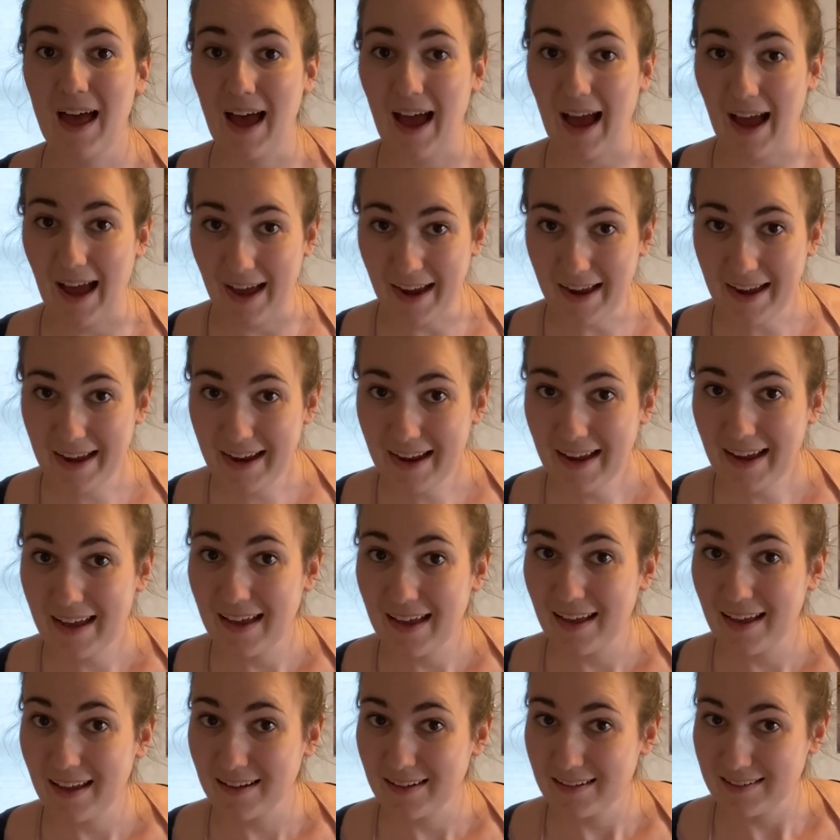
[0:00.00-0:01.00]
I
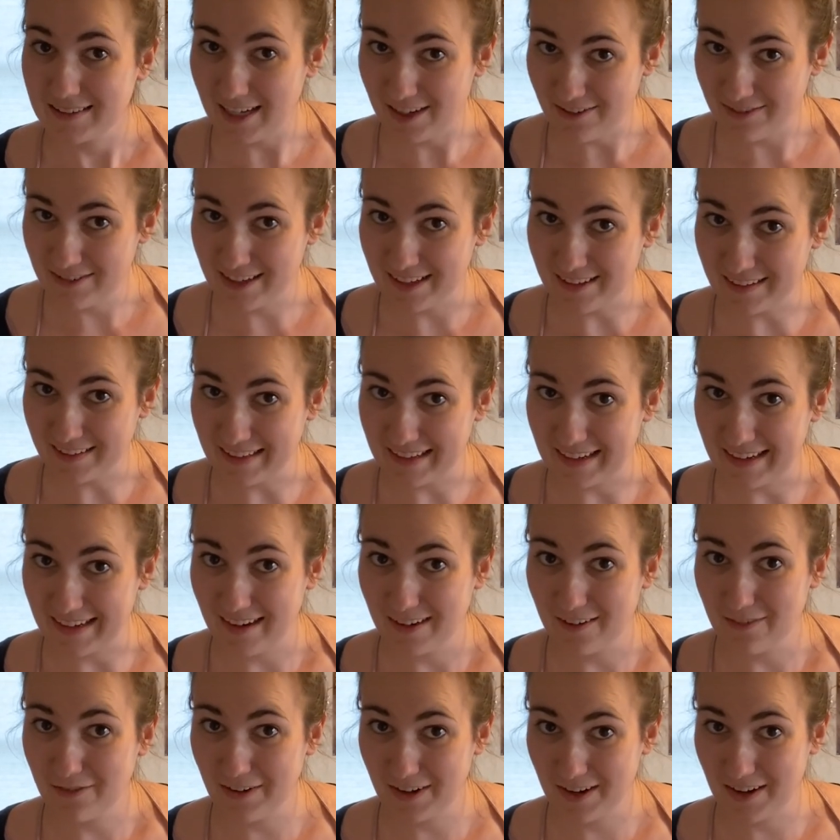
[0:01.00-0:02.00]
definitely
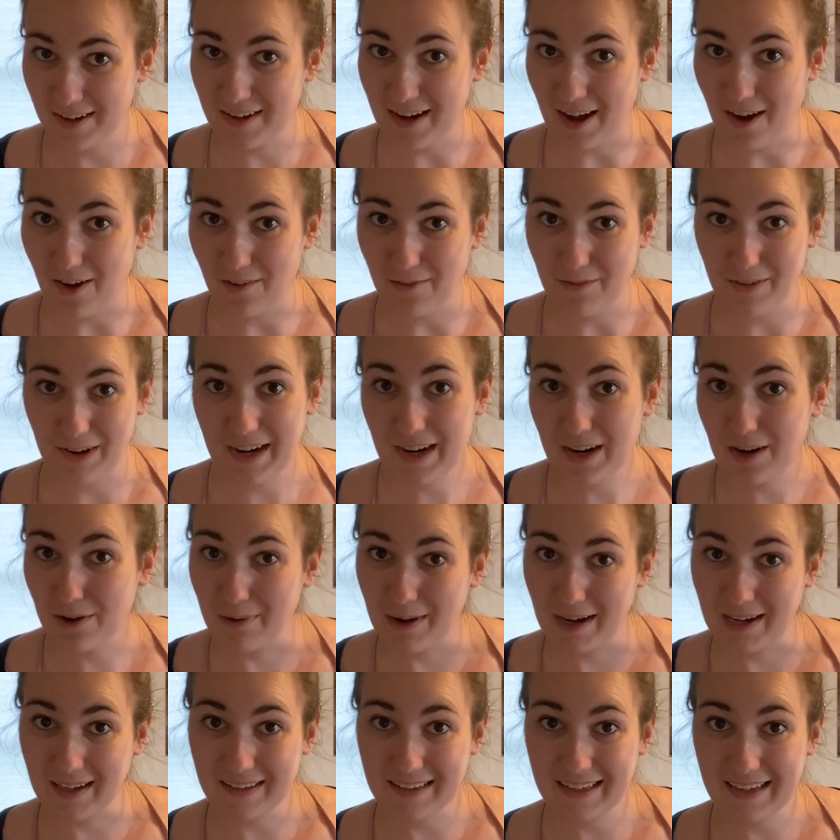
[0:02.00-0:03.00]
figured out very
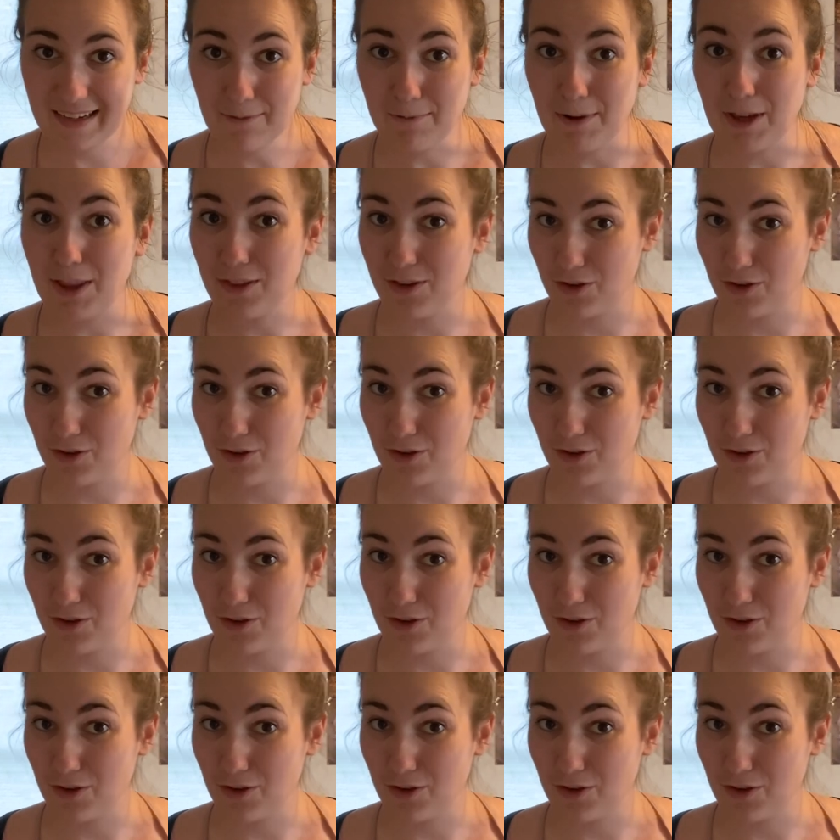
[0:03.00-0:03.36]
quickly with